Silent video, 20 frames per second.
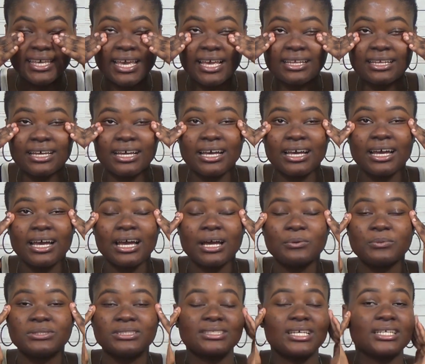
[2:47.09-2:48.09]
and we
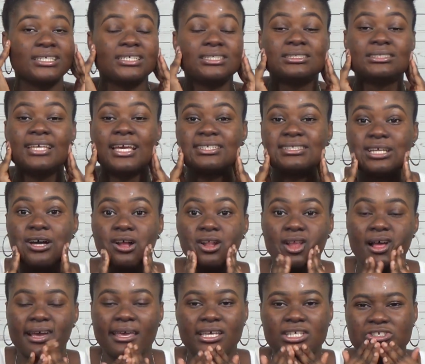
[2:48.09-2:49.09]
started getting our
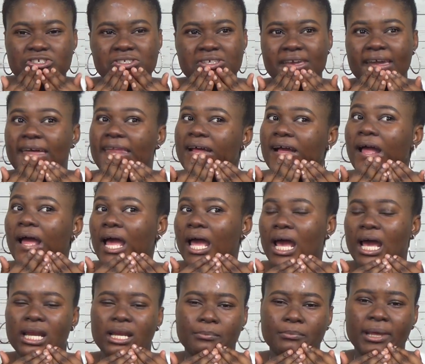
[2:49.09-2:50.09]
luggage together, and I'm
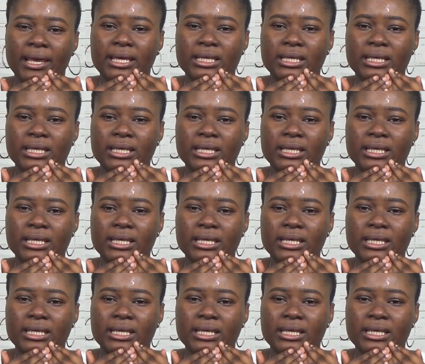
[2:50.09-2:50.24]
like,